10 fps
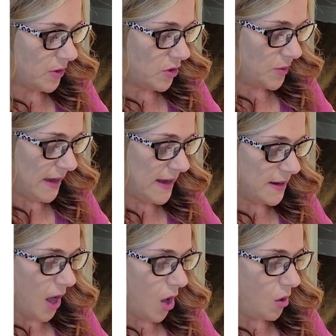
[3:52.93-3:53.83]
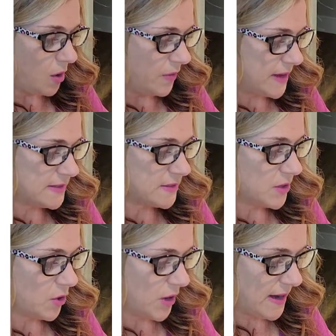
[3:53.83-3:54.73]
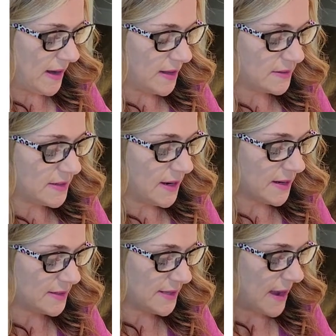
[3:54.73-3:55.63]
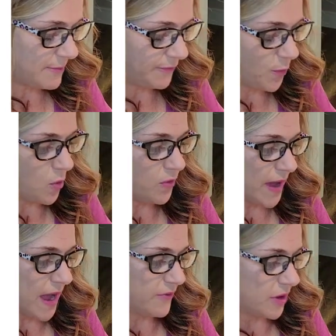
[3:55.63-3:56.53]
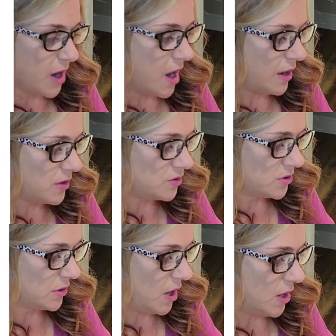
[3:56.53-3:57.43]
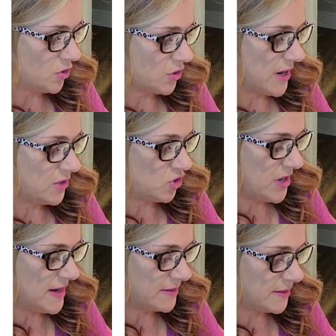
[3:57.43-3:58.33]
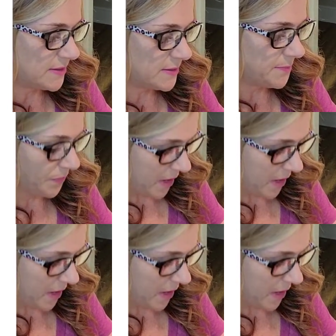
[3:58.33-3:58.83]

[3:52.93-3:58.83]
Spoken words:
You heat all of these ingredients except for the avocado, cilantro, and cheeses.